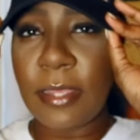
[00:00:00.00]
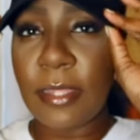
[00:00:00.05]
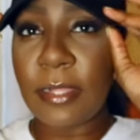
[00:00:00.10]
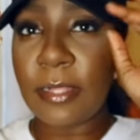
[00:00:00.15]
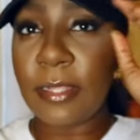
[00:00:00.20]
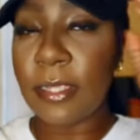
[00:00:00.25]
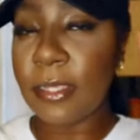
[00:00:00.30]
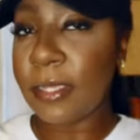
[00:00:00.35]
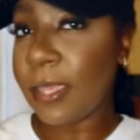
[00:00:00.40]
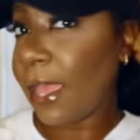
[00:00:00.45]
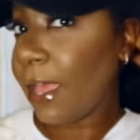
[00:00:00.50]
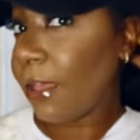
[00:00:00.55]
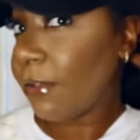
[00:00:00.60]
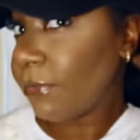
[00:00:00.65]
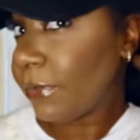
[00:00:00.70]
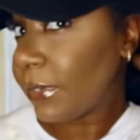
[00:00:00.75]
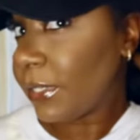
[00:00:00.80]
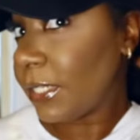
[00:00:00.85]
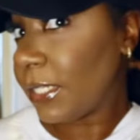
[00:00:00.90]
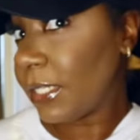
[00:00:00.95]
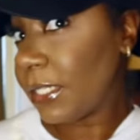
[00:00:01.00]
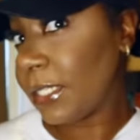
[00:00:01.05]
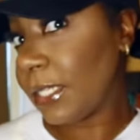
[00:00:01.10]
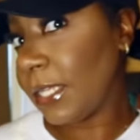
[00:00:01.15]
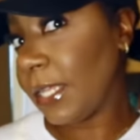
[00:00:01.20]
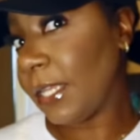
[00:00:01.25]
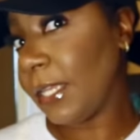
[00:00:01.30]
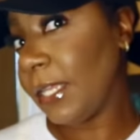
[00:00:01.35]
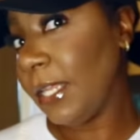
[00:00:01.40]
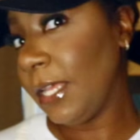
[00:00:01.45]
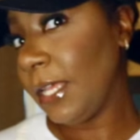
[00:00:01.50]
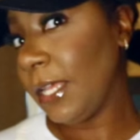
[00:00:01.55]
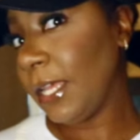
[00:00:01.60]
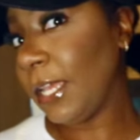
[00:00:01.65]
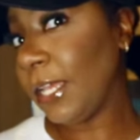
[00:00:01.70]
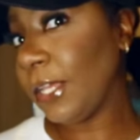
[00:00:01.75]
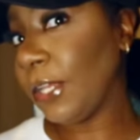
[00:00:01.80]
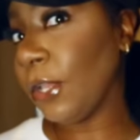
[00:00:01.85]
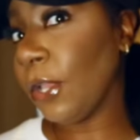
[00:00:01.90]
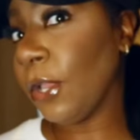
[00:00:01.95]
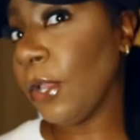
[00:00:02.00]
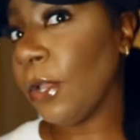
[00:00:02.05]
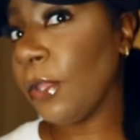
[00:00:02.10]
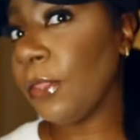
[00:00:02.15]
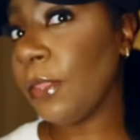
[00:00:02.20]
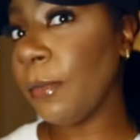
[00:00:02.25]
Look halfway decent. And girl,